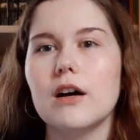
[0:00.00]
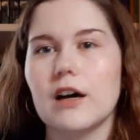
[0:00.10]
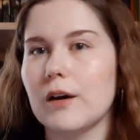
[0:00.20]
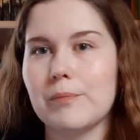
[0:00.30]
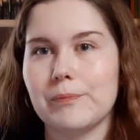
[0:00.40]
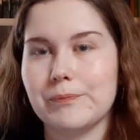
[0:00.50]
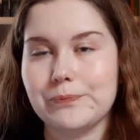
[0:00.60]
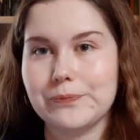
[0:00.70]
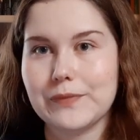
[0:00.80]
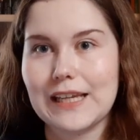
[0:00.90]
um,
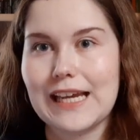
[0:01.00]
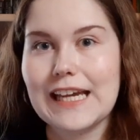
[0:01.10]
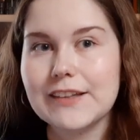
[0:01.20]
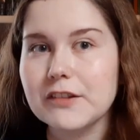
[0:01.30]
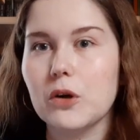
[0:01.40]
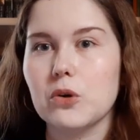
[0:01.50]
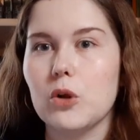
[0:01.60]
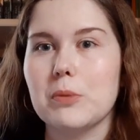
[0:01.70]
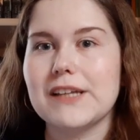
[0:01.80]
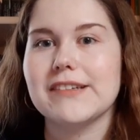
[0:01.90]
it's not
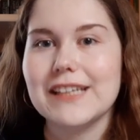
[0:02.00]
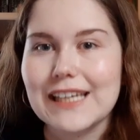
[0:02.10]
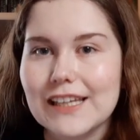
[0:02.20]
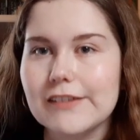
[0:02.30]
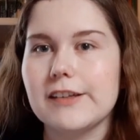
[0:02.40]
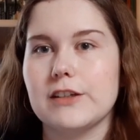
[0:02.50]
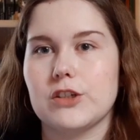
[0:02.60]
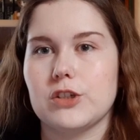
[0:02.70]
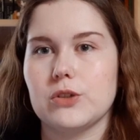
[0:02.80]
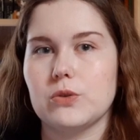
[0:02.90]
always easy
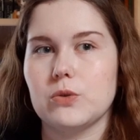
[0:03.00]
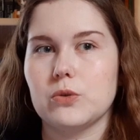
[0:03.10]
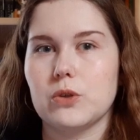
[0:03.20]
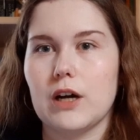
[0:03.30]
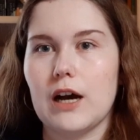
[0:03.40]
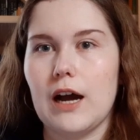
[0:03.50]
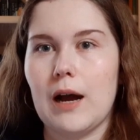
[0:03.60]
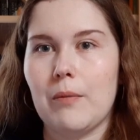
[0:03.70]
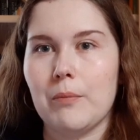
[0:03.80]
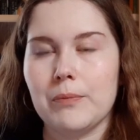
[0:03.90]
to
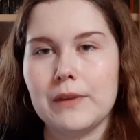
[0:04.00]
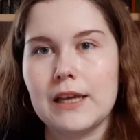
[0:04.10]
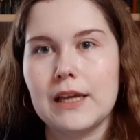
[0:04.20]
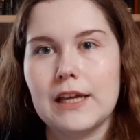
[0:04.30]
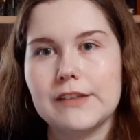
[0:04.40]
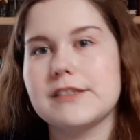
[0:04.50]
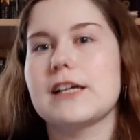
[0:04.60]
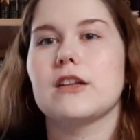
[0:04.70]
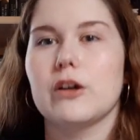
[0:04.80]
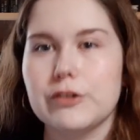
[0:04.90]
um,
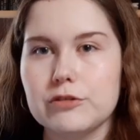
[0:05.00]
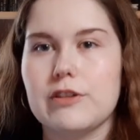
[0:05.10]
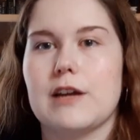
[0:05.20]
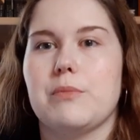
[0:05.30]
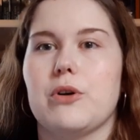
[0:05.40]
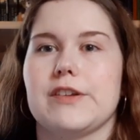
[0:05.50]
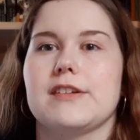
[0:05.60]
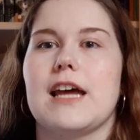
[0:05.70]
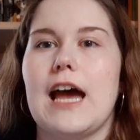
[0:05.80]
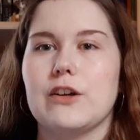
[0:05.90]
stay close to that
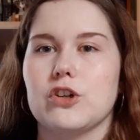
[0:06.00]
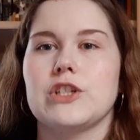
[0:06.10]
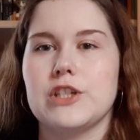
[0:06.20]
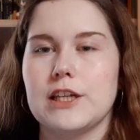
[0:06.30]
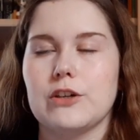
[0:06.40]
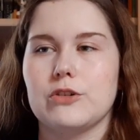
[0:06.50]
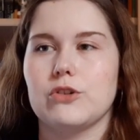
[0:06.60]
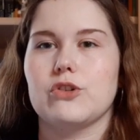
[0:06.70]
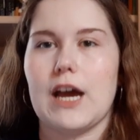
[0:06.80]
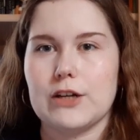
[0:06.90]
person and continue
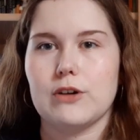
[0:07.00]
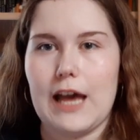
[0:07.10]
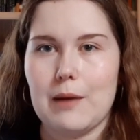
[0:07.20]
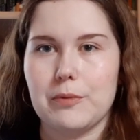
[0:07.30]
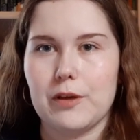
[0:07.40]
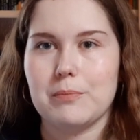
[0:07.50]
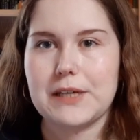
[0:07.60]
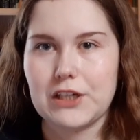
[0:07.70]
to try to help them